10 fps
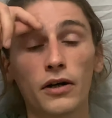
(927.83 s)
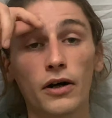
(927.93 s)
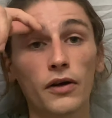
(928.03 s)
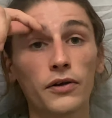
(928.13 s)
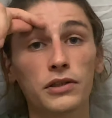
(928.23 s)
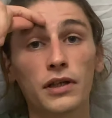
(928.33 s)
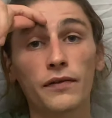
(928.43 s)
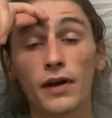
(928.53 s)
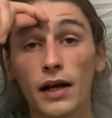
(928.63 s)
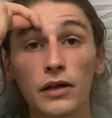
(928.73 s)
all the stuff
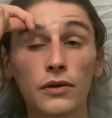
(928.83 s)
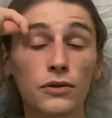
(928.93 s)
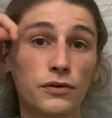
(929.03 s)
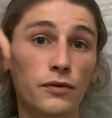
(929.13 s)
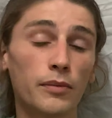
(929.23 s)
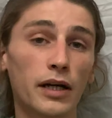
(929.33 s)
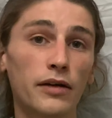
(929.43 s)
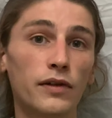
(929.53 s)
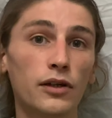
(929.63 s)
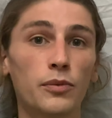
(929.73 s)
that I use for my
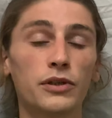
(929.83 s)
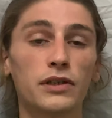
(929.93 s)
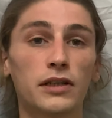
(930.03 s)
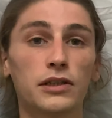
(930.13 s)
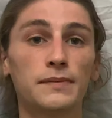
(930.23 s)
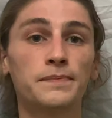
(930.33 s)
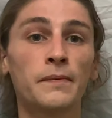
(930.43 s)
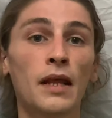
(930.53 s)
video production,